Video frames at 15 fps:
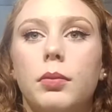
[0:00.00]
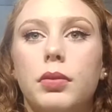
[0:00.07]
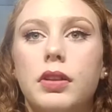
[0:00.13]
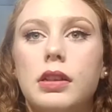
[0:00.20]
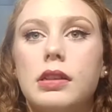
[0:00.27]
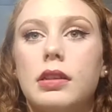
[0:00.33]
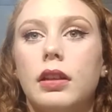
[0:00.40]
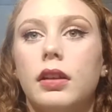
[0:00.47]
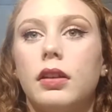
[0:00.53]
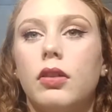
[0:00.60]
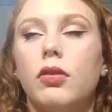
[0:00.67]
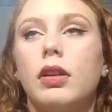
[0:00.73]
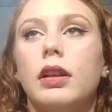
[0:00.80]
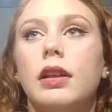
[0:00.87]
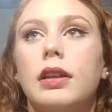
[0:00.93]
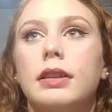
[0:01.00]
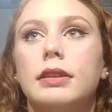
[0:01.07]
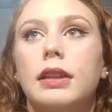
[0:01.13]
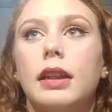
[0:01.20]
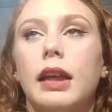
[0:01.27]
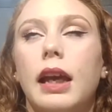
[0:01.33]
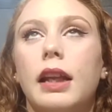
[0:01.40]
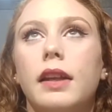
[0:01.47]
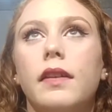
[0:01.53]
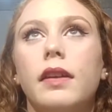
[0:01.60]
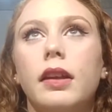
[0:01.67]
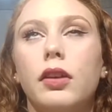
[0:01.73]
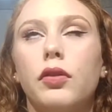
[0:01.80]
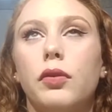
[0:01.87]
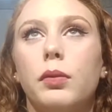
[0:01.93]
breeze, like coconuts, like
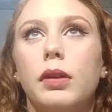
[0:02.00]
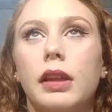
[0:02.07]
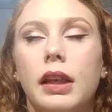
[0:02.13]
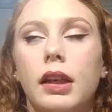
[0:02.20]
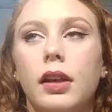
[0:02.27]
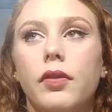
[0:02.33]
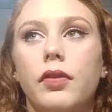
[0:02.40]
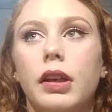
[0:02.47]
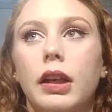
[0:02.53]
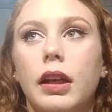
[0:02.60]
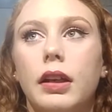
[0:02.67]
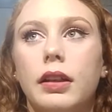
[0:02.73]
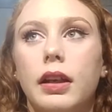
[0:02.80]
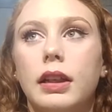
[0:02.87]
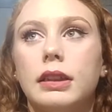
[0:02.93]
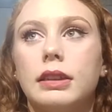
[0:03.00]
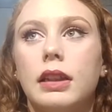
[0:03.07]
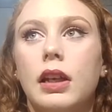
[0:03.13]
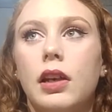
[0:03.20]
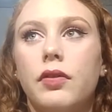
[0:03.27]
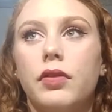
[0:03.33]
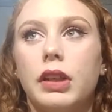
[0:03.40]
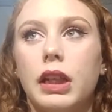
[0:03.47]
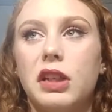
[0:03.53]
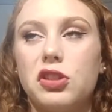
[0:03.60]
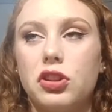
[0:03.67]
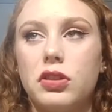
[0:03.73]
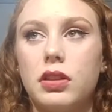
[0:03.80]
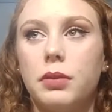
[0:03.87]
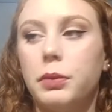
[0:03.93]
anything you think of like a nice
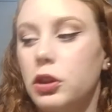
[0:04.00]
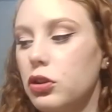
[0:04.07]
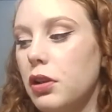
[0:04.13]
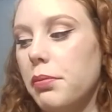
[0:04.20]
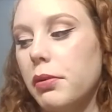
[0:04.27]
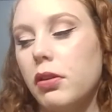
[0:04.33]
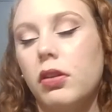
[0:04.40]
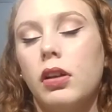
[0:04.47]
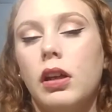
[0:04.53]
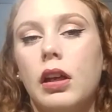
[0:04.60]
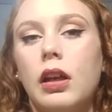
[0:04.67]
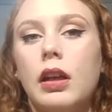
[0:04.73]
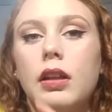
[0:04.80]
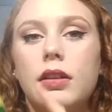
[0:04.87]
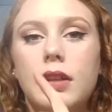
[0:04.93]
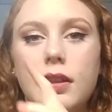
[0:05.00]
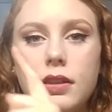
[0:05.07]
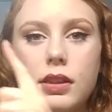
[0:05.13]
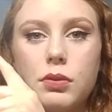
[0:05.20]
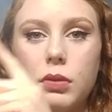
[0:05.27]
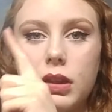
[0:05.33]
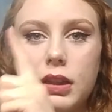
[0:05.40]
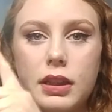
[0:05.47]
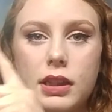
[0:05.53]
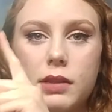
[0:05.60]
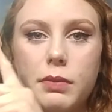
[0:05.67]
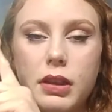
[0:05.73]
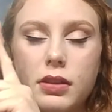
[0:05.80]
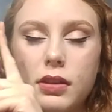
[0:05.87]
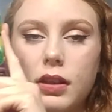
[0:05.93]
vacation somewhere tropical. This is what this
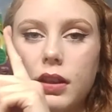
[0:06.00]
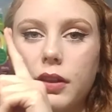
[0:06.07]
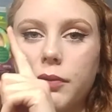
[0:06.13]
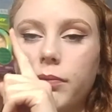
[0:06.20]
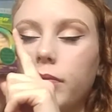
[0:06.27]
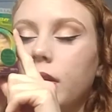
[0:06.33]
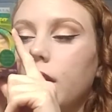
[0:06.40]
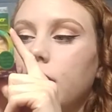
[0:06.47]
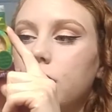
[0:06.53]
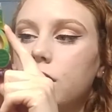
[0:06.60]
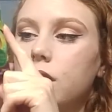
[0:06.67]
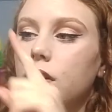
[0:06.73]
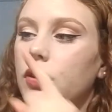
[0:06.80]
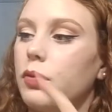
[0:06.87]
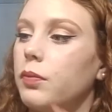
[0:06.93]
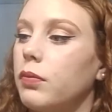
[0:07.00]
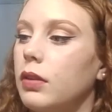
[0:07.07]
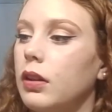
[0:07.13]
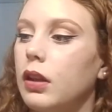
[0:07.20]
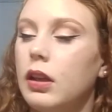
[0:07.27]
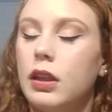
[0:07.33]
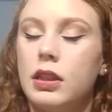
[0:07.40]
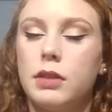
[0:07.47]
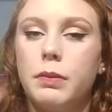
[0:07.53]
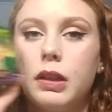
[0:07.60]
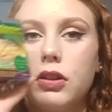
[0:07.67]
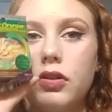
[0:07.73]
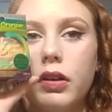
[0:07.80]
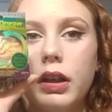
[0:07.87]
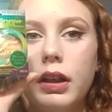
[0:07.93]
smells like. So it
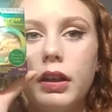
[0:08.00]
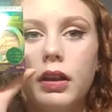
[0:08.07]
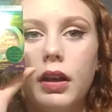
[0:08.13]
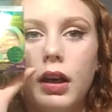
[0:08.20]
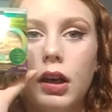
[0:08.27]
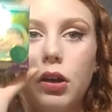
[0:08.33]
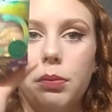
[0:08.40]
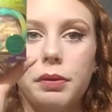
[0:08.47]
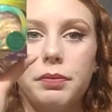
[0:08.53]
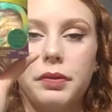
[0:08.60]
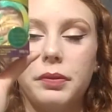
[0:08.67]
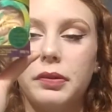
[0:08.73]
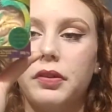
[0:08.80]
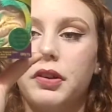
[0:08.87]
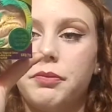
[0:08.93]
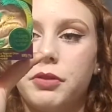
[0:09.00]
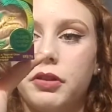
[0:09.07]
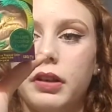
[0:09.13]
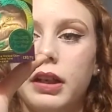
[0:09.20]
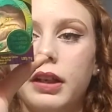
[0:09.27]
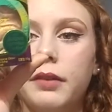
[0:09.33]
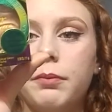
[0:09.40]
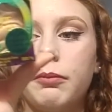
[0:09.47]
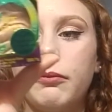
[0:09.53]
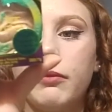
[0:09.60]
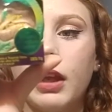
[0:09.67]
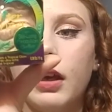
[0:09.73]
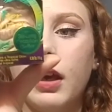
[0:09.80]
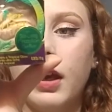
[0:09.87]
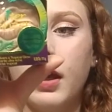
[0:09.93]
smells great. I hope it performs great,
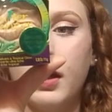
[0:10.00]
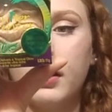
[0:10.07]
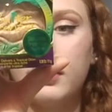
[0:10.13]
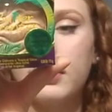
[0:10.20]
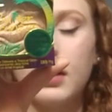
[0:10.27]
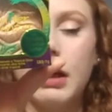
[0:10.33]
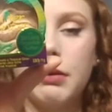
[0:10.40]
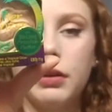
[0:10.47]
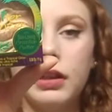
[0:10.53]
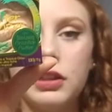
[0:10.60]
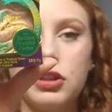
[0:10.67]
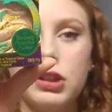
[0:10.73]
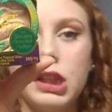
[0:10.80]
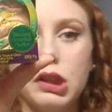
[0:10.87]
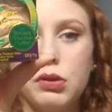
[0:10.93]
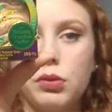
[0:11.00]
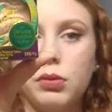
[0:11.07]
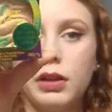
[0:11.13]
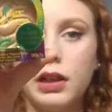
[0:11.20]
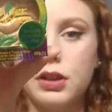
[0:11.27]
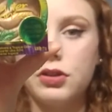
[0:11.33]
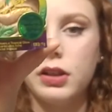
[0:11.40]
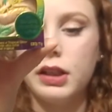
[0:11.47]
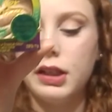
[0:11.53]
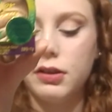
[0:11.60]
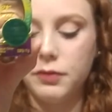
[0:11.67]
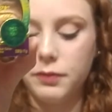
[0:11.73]
and I will let you know when I try it